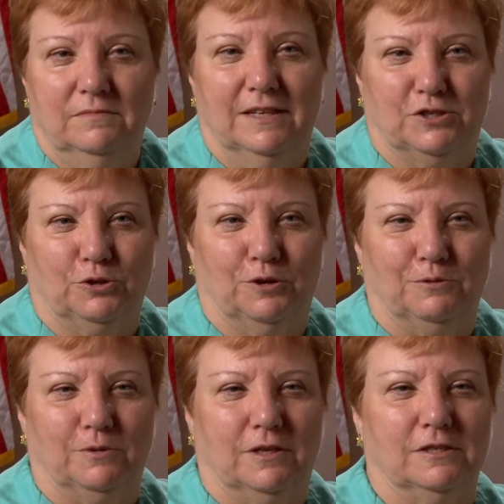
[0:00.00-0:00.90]

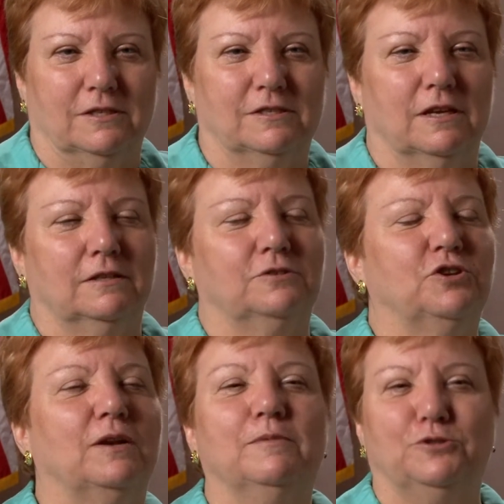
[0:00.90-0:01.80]
disagreed with this and said that
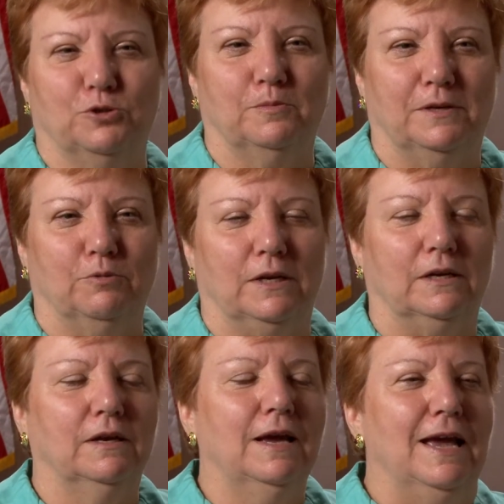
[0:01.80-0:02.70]
gentlemen shouldn't be
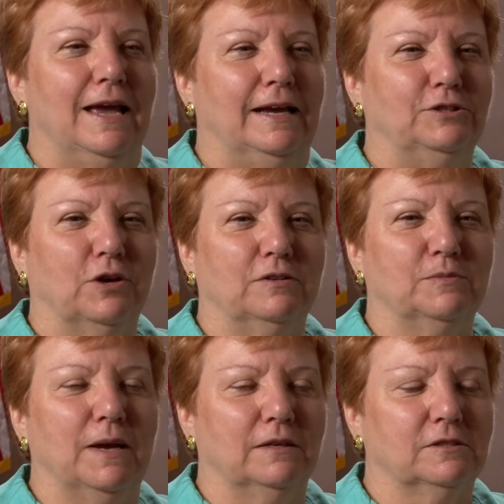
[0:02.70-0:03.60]
reading each
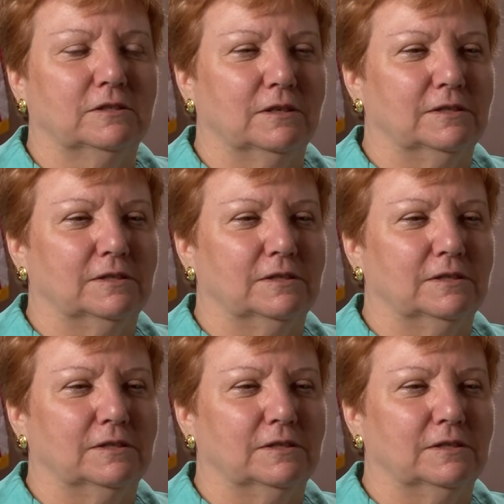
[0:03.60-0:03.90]
other's mails.